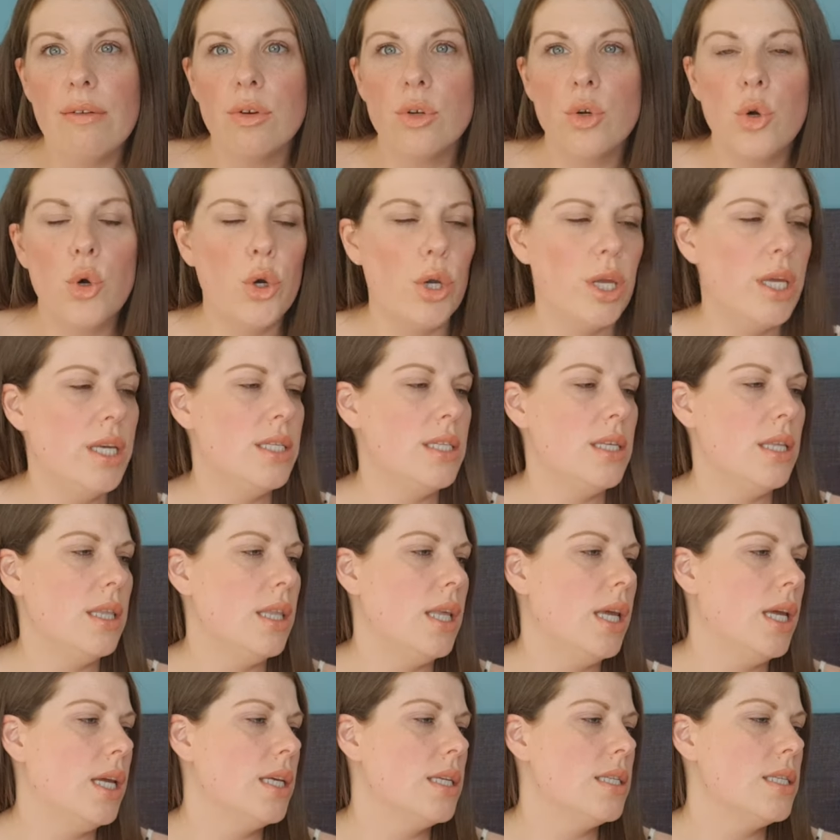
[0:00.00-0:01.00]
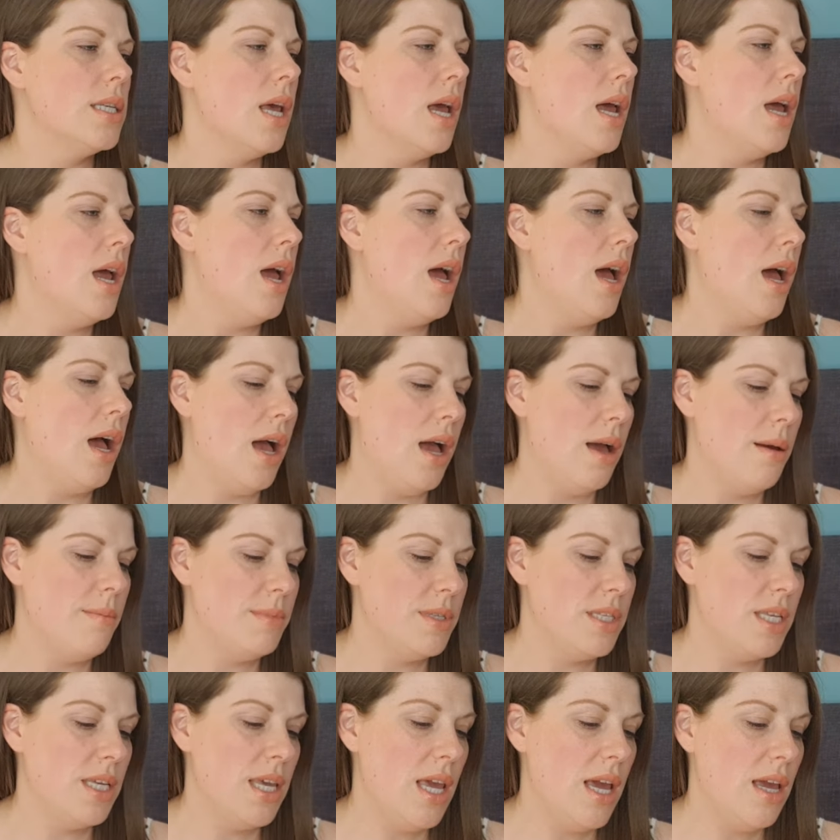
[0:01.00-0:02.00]
cookies and things.
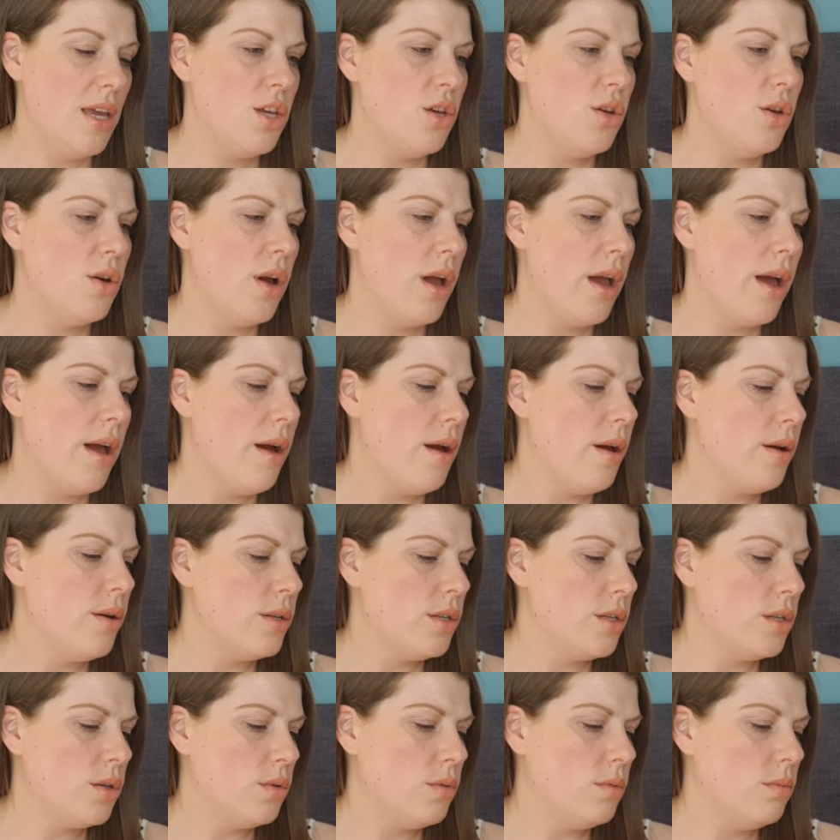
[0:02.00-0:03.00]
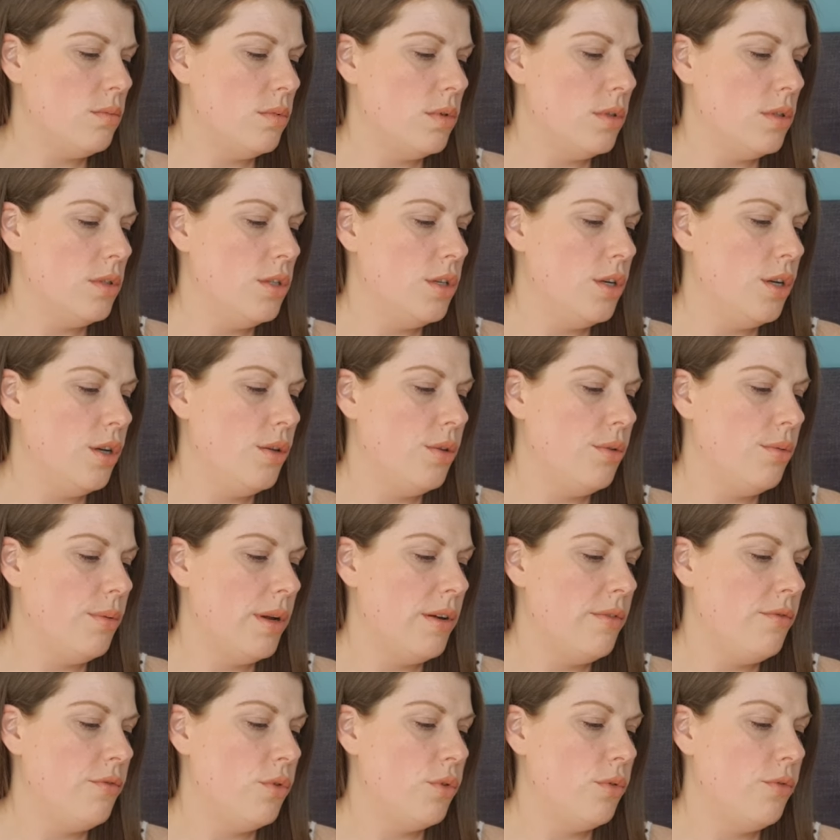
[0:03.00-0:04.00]
So yeah, you get 1, 2,
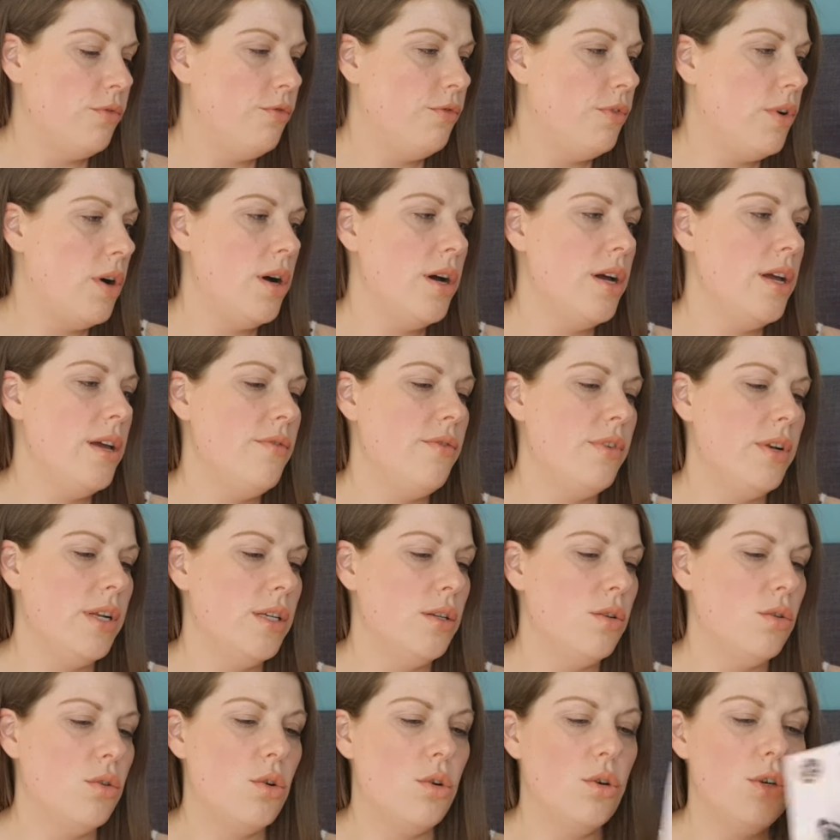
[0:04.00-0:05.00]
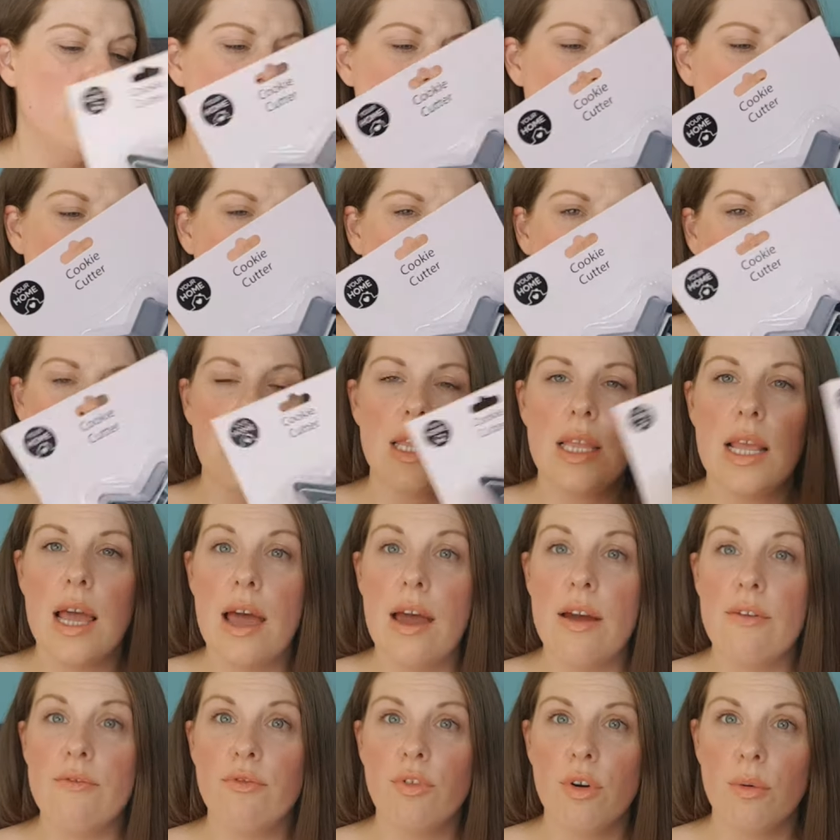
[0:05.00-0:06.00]
3, 4, 5 little cutters in
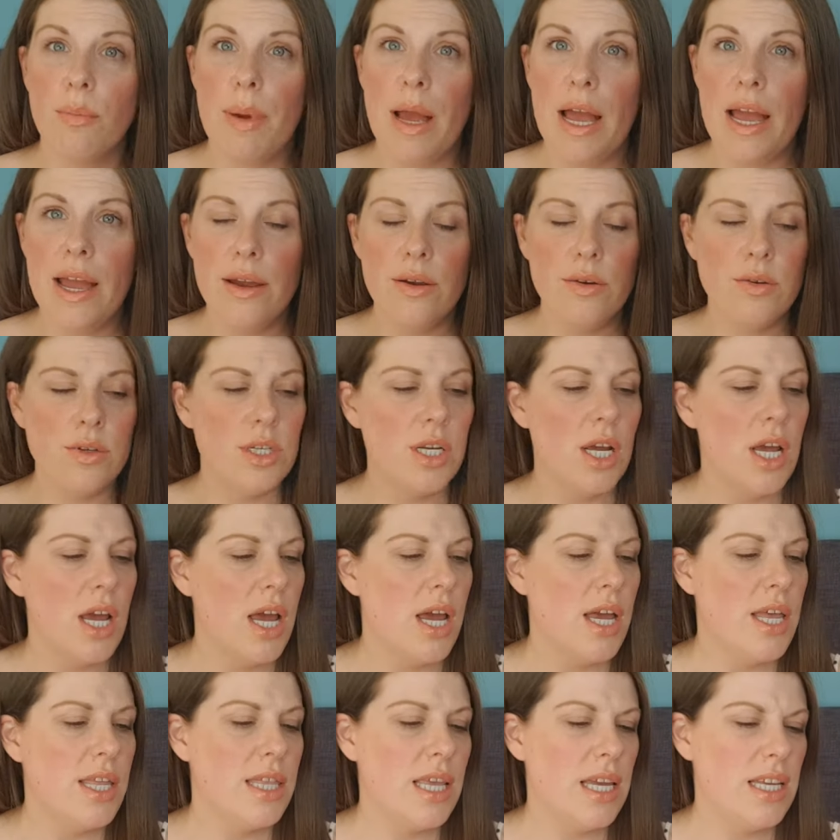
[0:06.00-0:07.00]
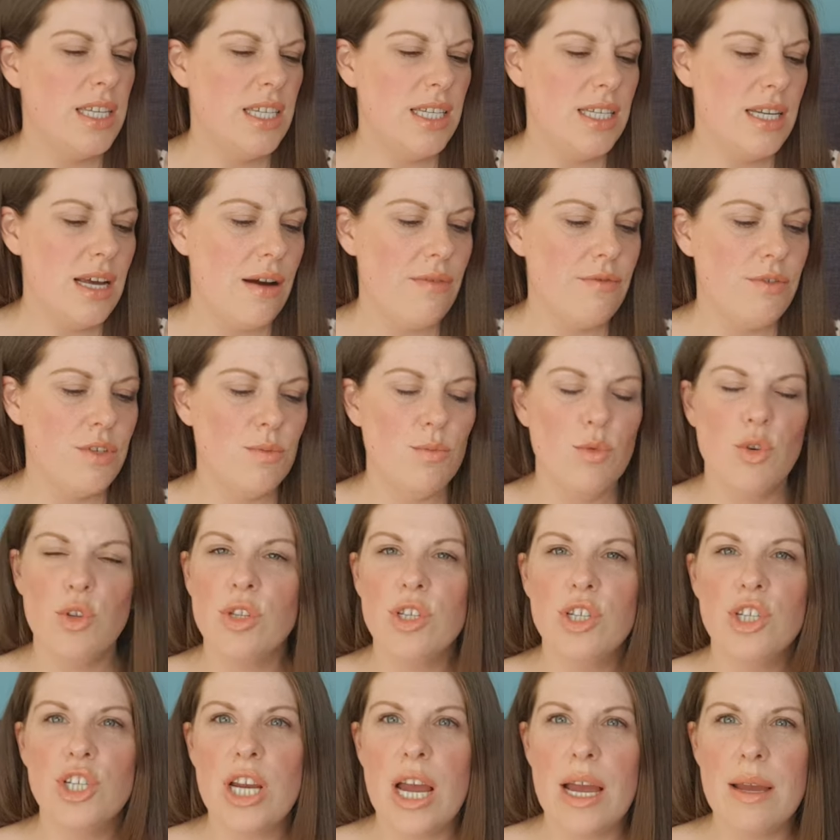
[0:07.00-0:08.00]
there for a pound. They did have some
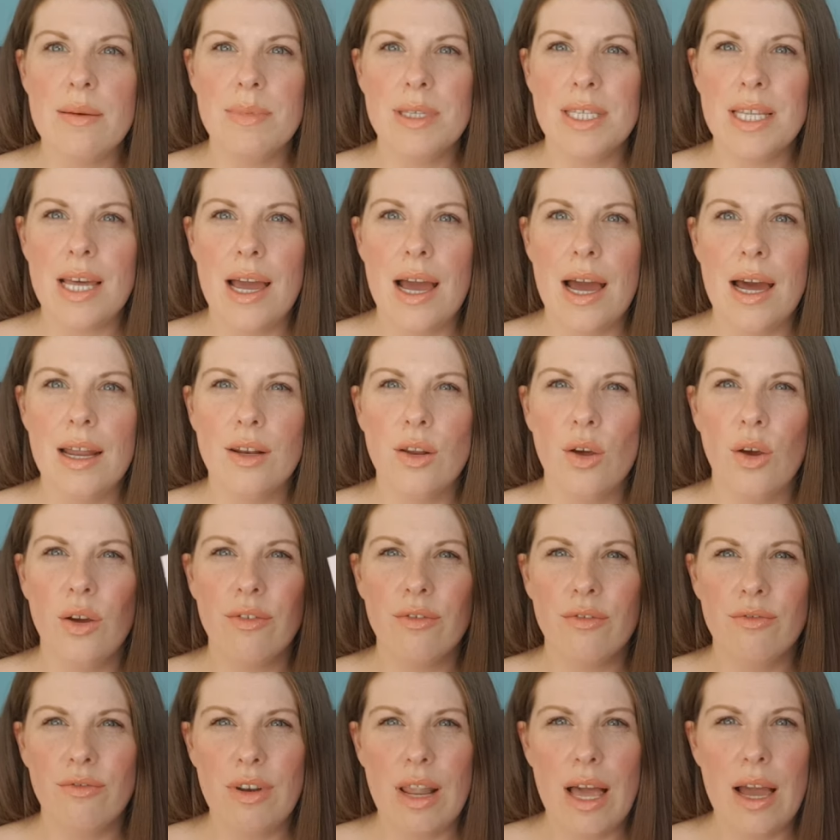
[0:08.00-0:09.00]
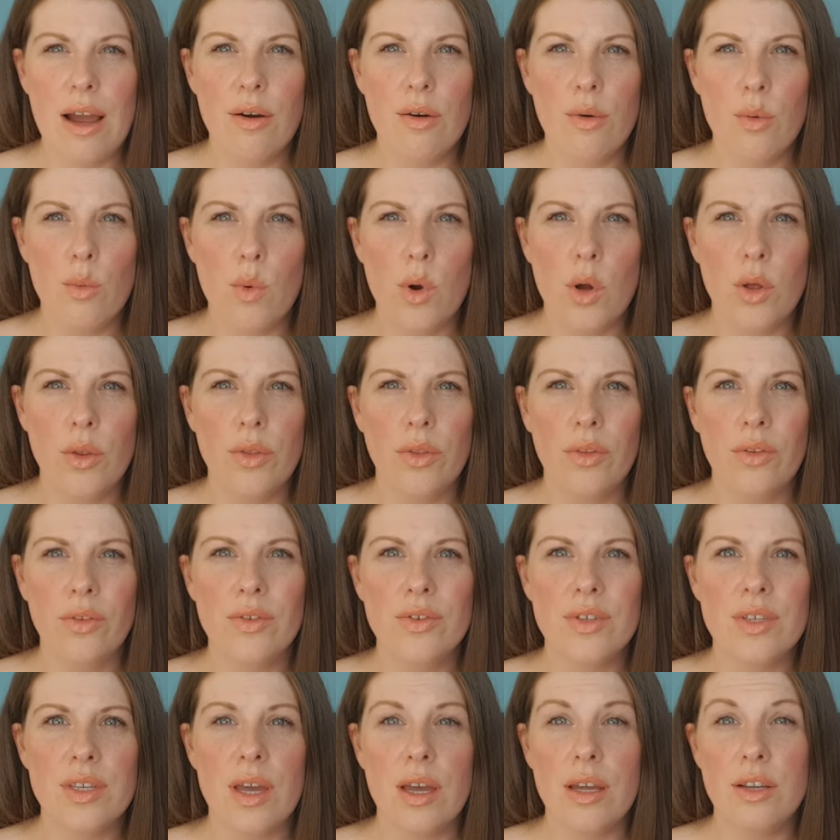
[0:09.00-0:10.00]
other shapes. They had like flower
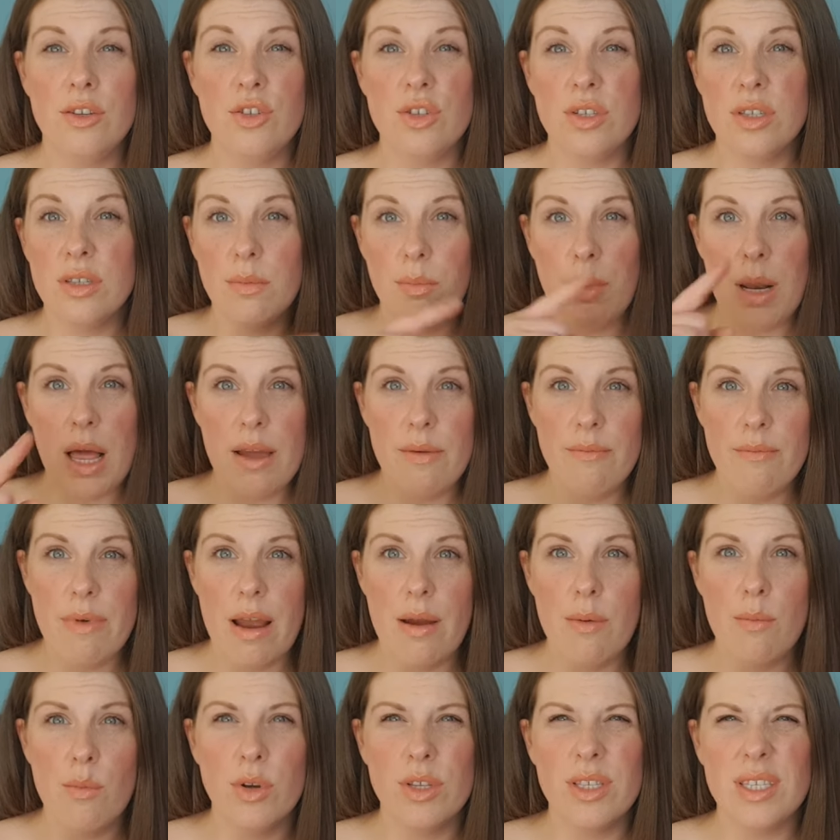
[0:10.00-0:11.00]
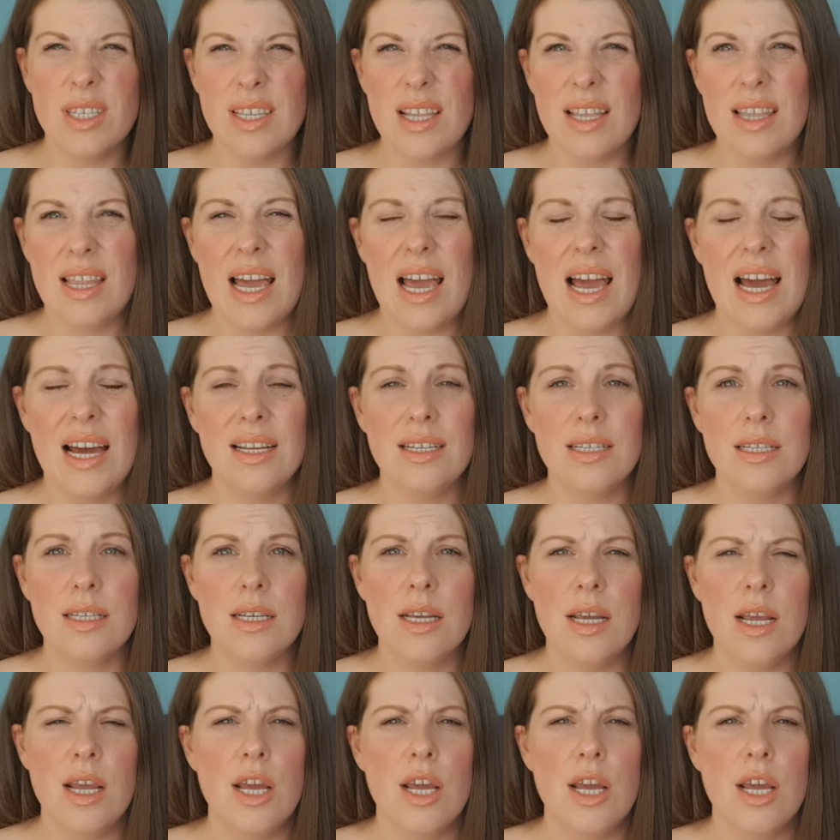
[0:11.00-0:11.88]
ones and just the plain round ones. And then they had